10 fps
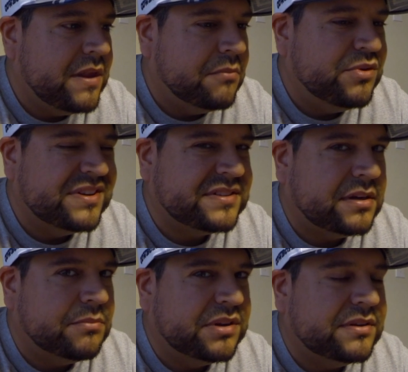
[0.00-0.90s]
I'm really
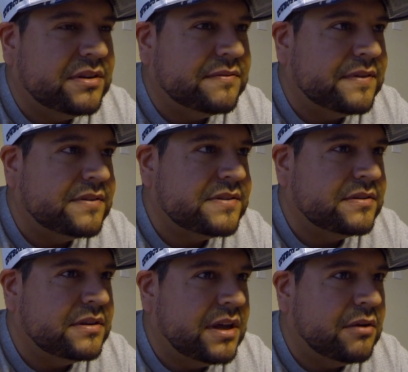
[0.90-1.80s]
excited about the defense.
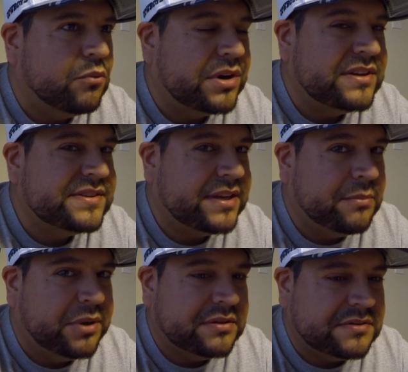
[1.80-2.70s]
And what can you say
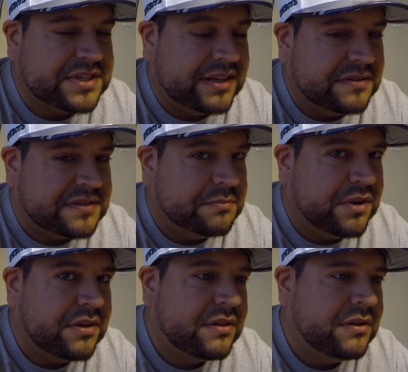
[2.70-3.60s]
about Jaylon
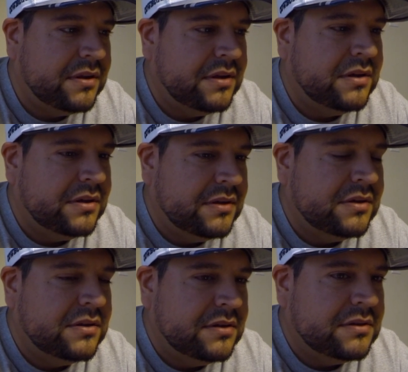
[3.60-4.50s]
Smith?
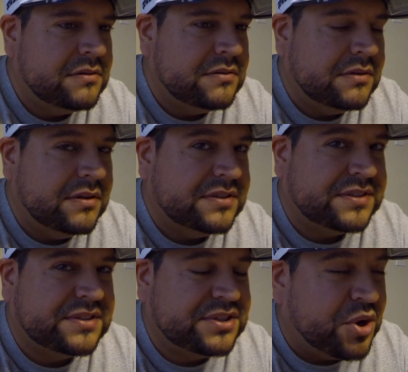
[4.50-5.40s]

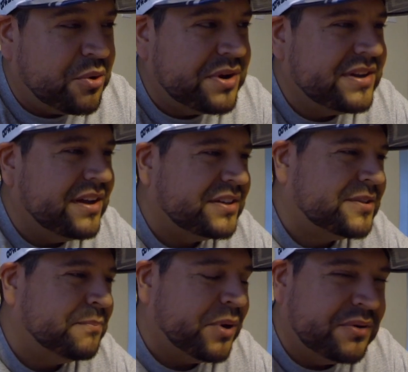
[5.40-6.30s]
Showing
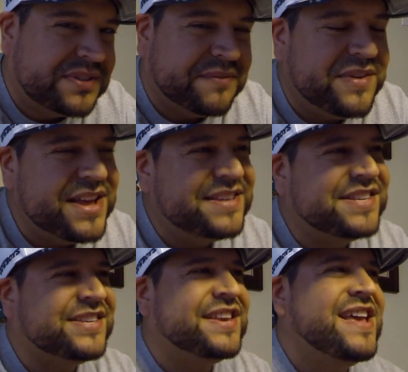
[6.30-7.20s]

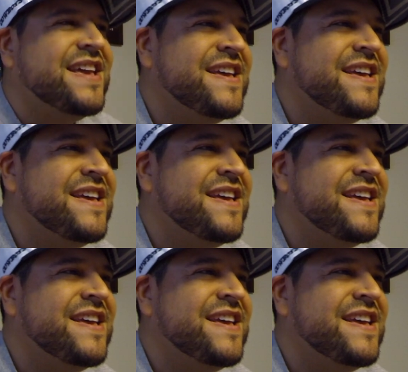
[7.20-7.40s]
explosiveness